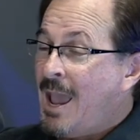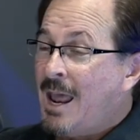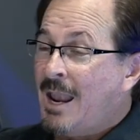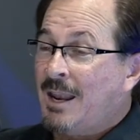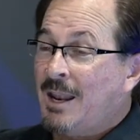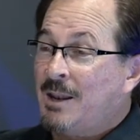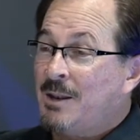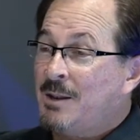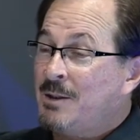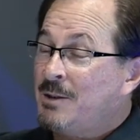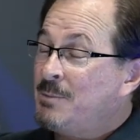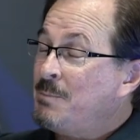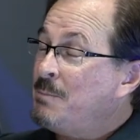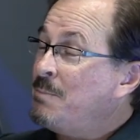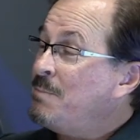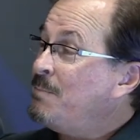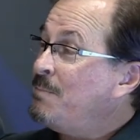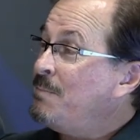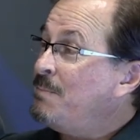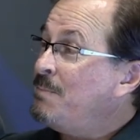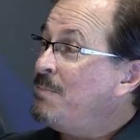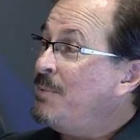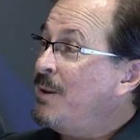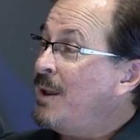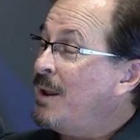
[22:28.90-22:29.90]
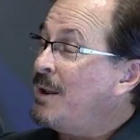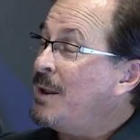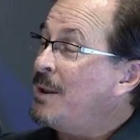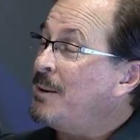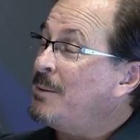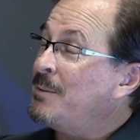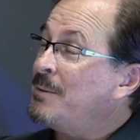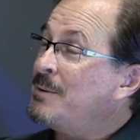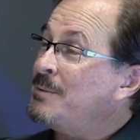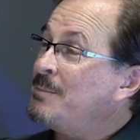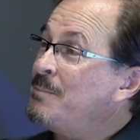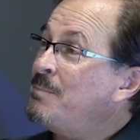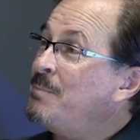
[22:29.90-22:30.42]
And it and
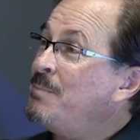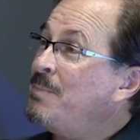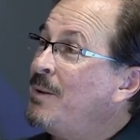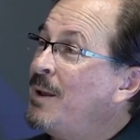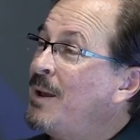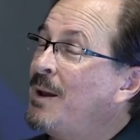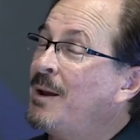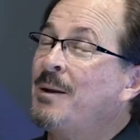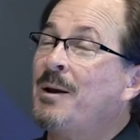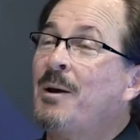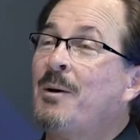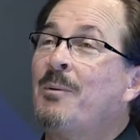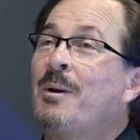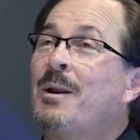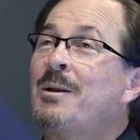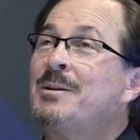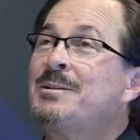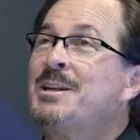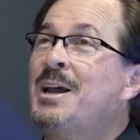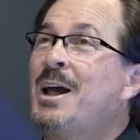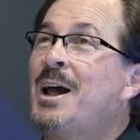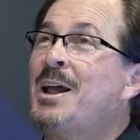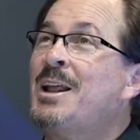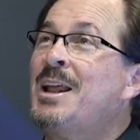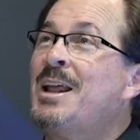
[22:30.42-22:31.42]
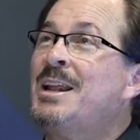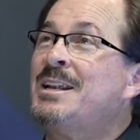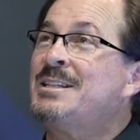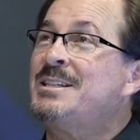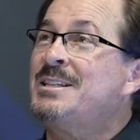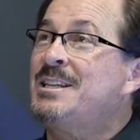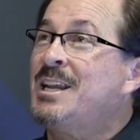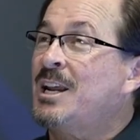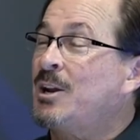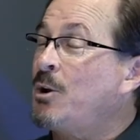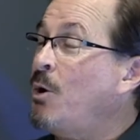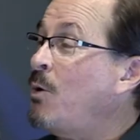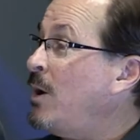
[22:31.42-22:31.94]
it it uh, worked.
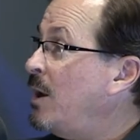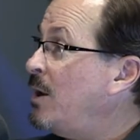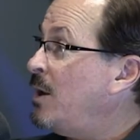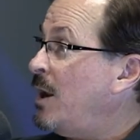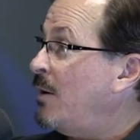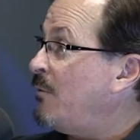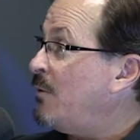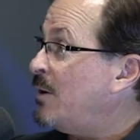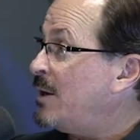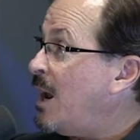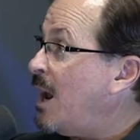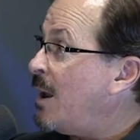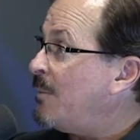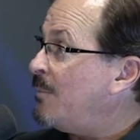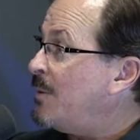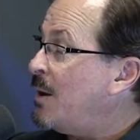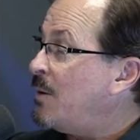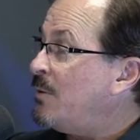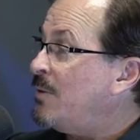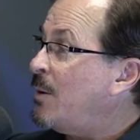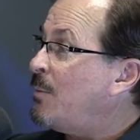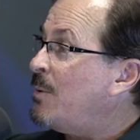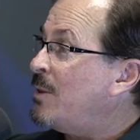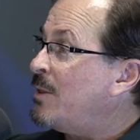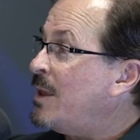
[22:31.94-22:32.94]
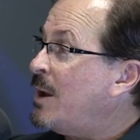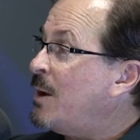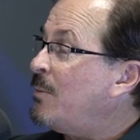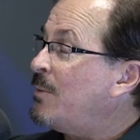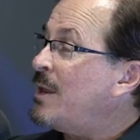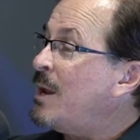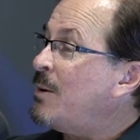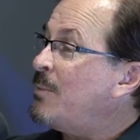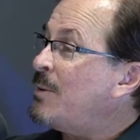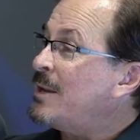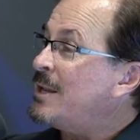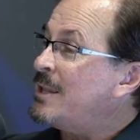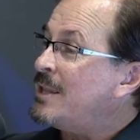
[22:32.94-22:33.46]
It, take oh, it, every time they, they, would, they,
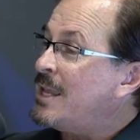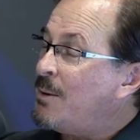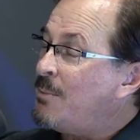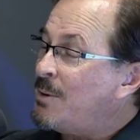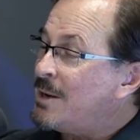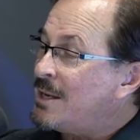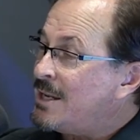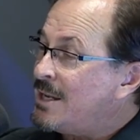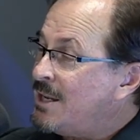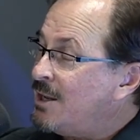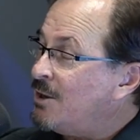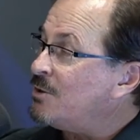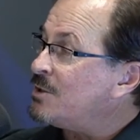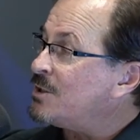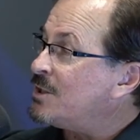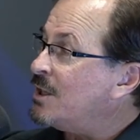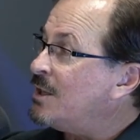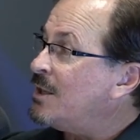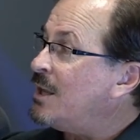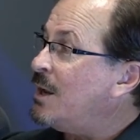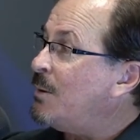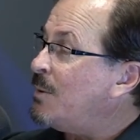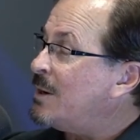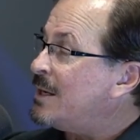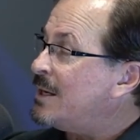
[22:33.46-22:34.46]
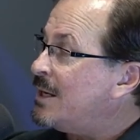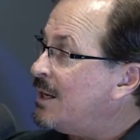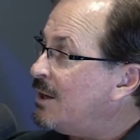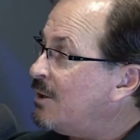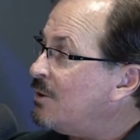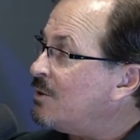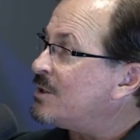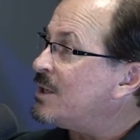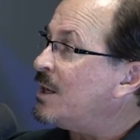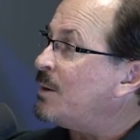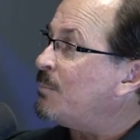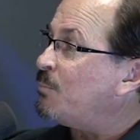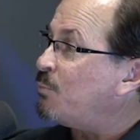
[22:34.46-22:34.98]
they would they would guilt they would
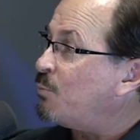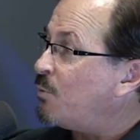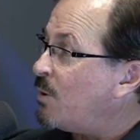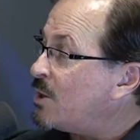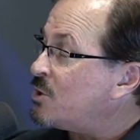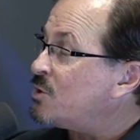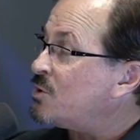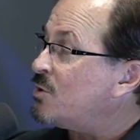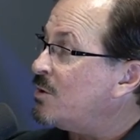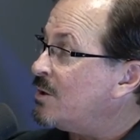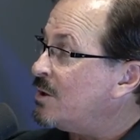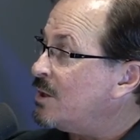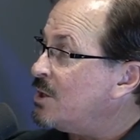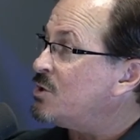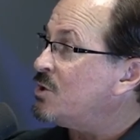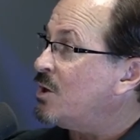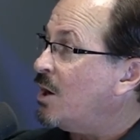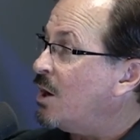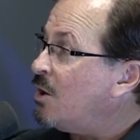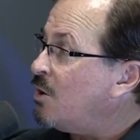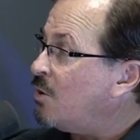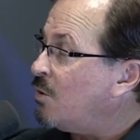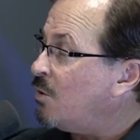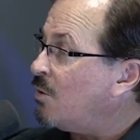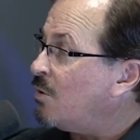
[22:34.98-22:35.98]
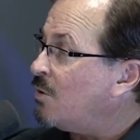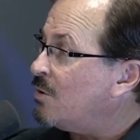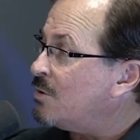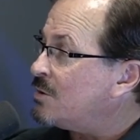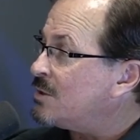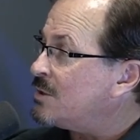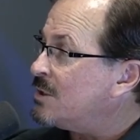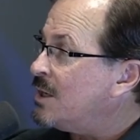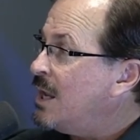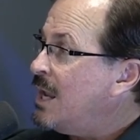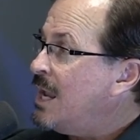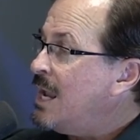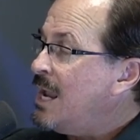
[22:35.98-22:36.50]
guilt and pressure these young
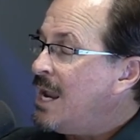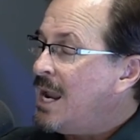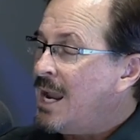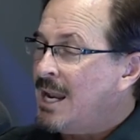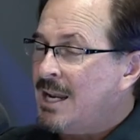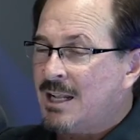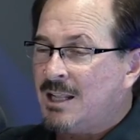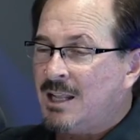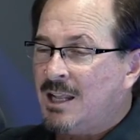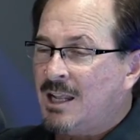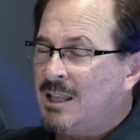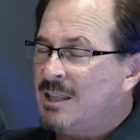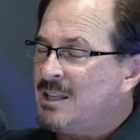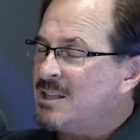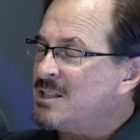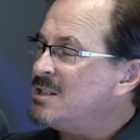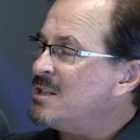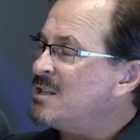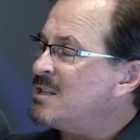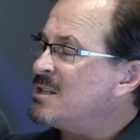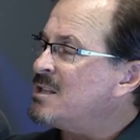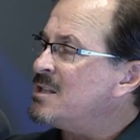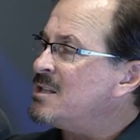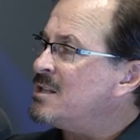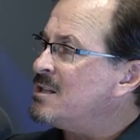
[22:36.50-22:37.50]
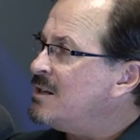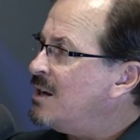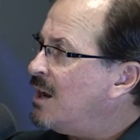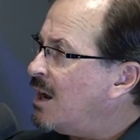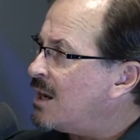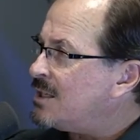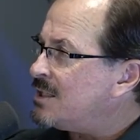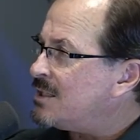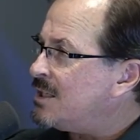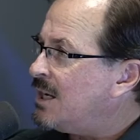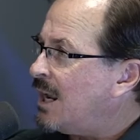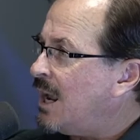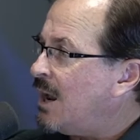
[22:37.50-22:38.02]
girls into cleaning this
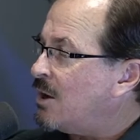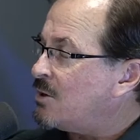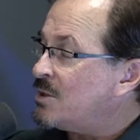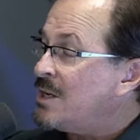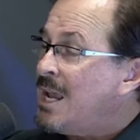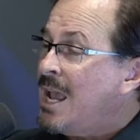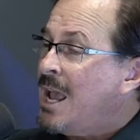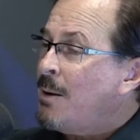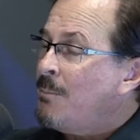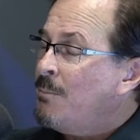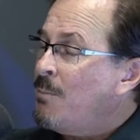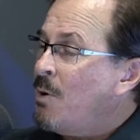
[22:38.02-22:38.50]
disgusting house.